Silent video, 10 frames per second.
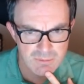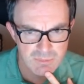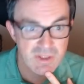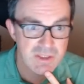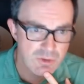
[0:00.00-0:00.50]

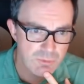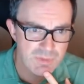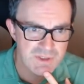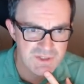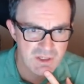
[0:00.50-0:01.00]
but they could
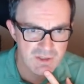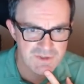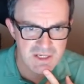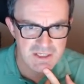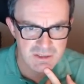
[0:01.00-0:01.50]
be as high
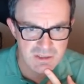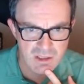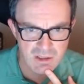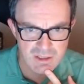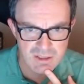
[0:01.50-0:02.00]
as 8 and
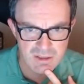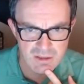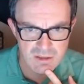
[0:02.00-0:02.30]
9.